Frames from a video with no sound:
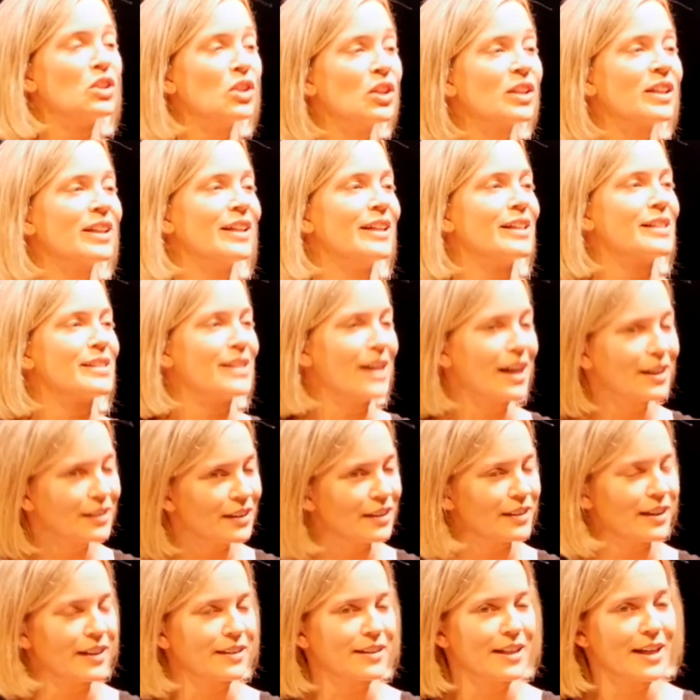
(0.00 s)
look
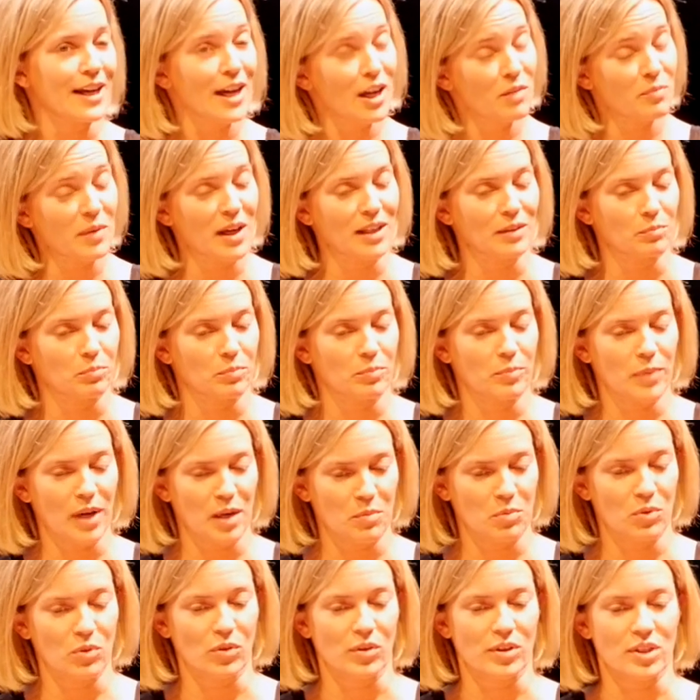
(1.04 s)
exactly like they have
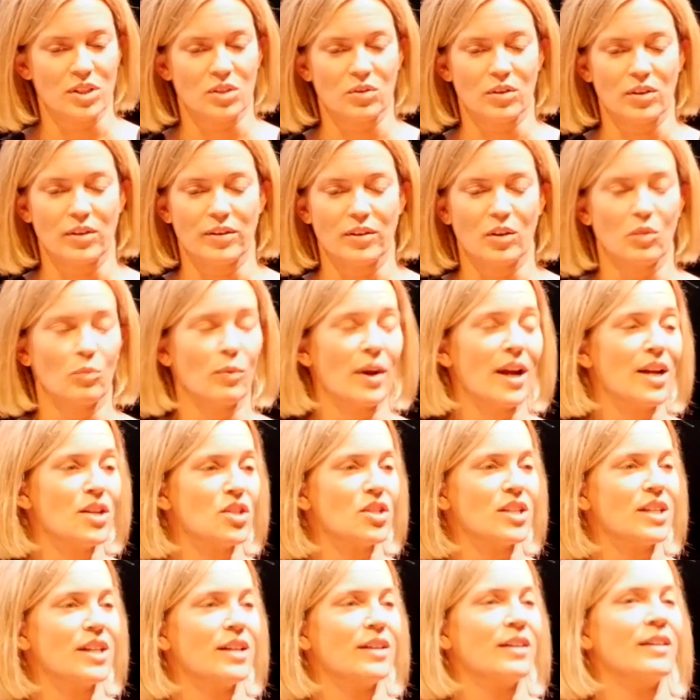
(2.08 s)
bipolar disorder. They're
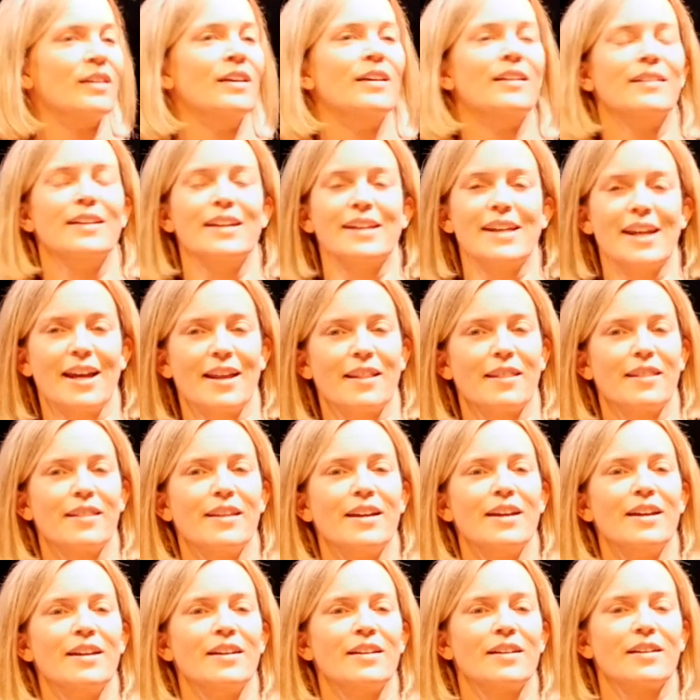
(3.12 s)
raging, they can't
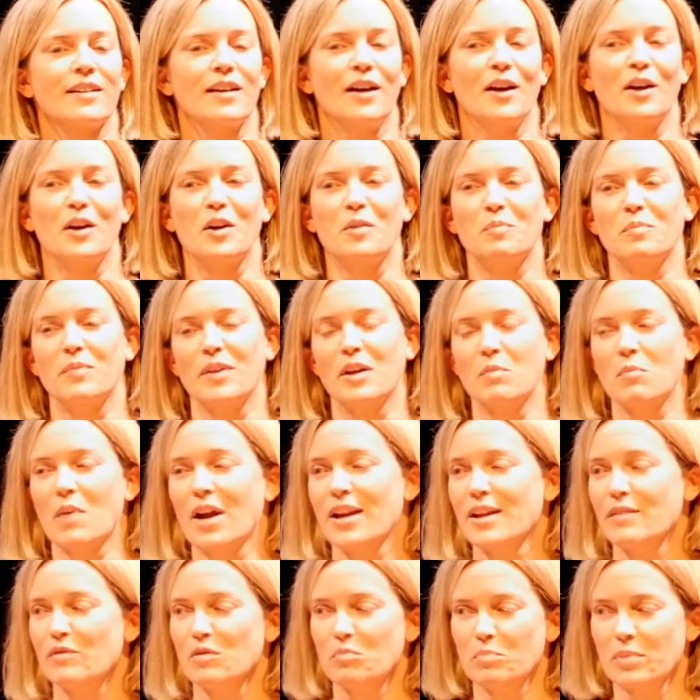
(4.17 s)
think, they
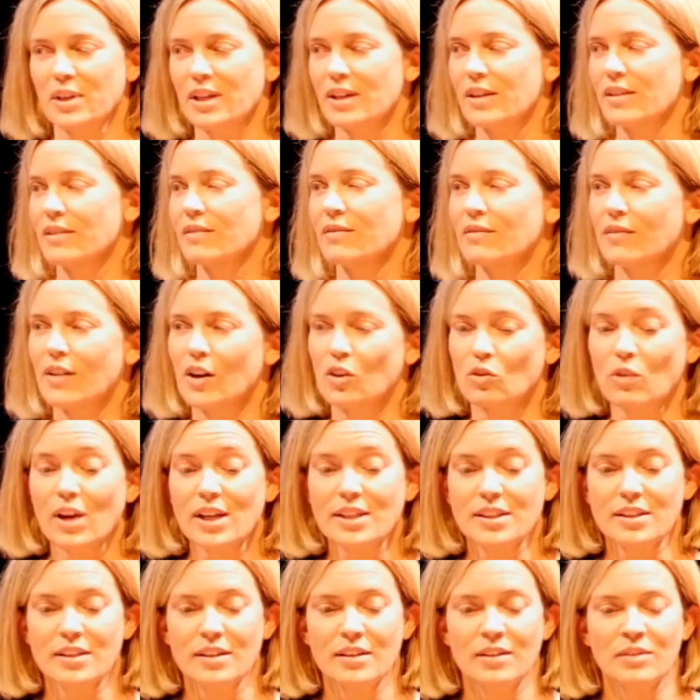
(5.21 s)
might even be
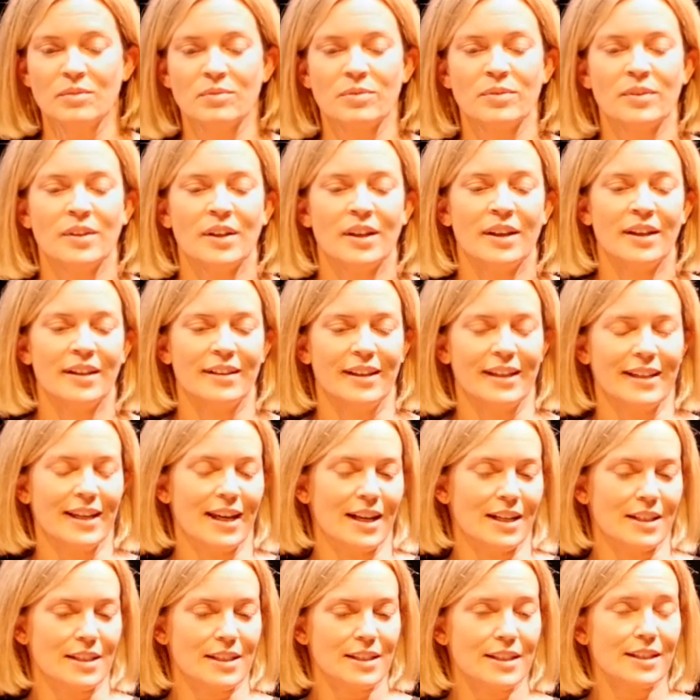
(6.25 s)
aggressive, they
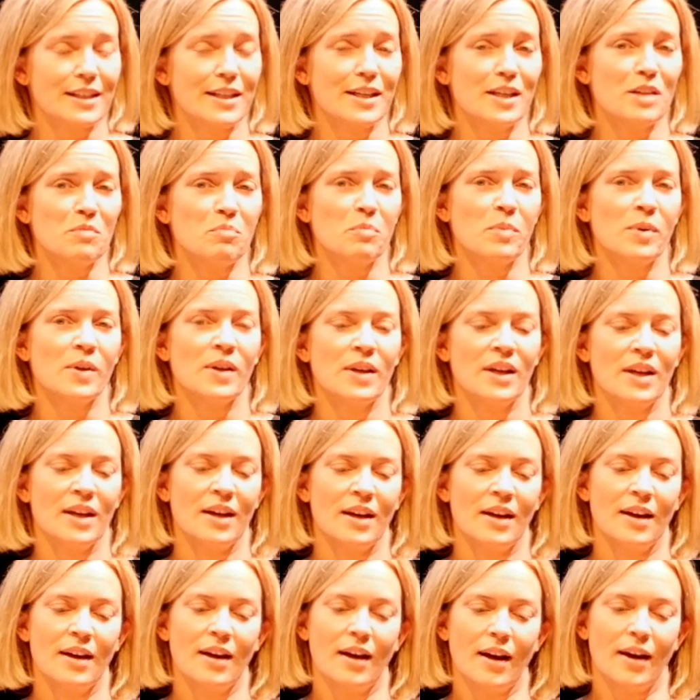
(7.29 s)
can't sleep.
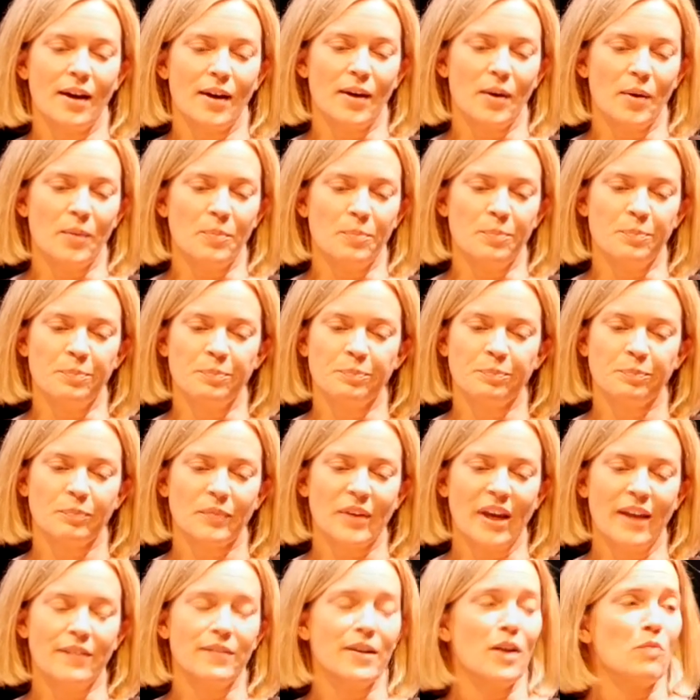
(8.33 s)

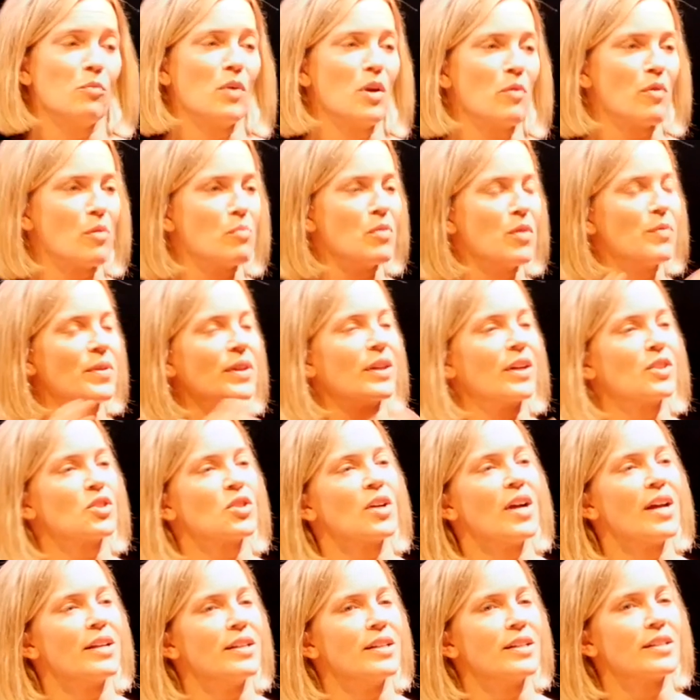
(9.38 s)
And then we remove the
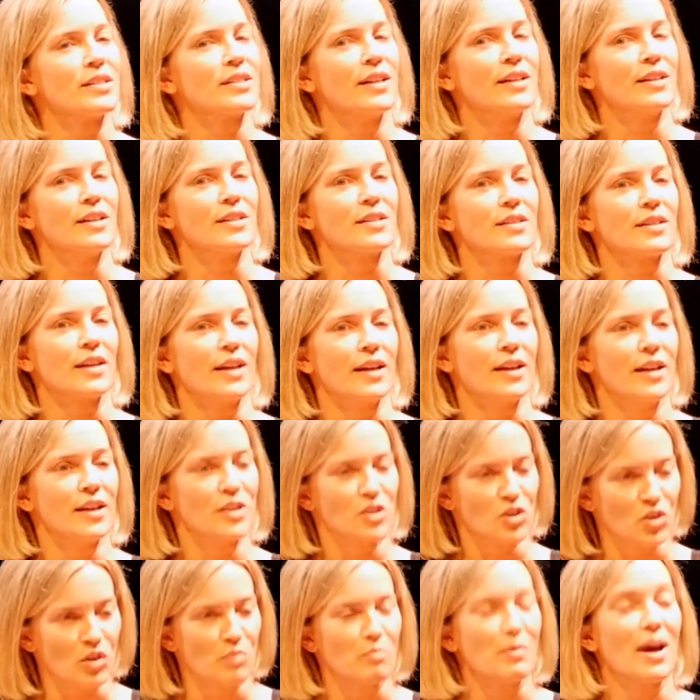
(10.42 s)
electronics, and
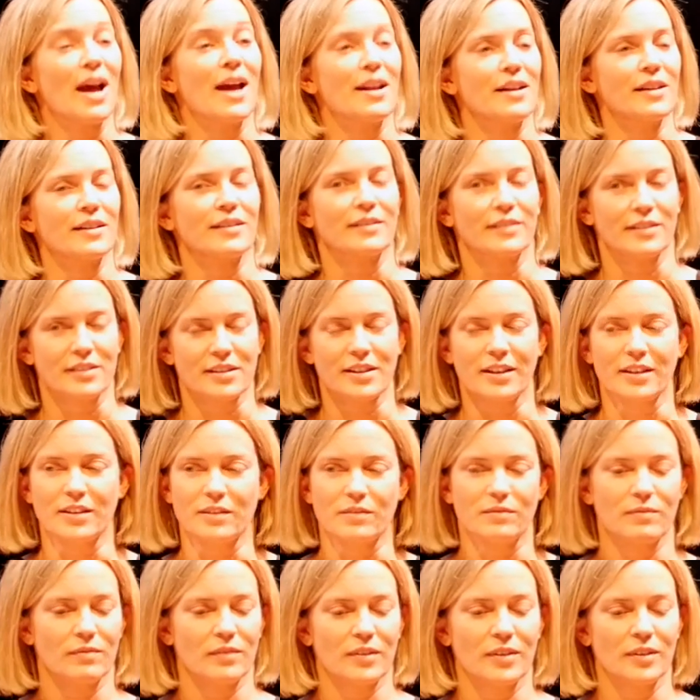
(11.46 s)
it's dramatic. It's like
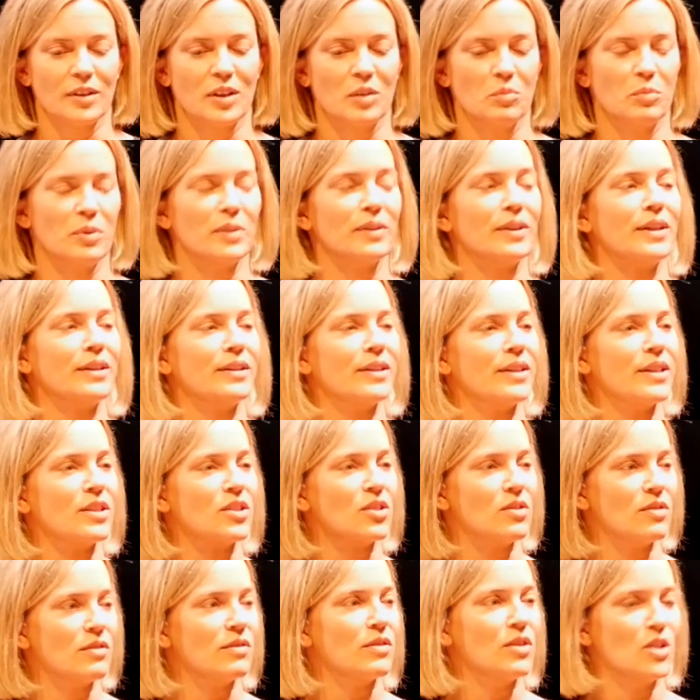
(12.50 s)
a
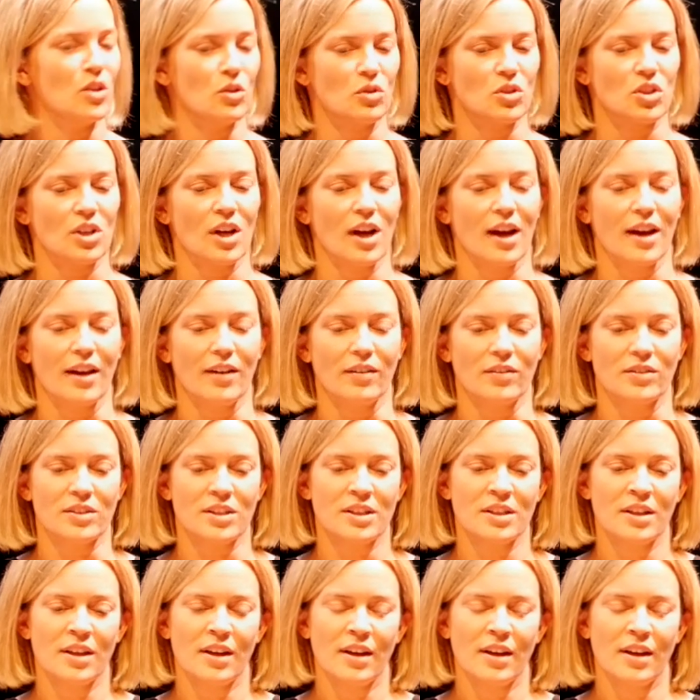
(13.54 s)
completely new child.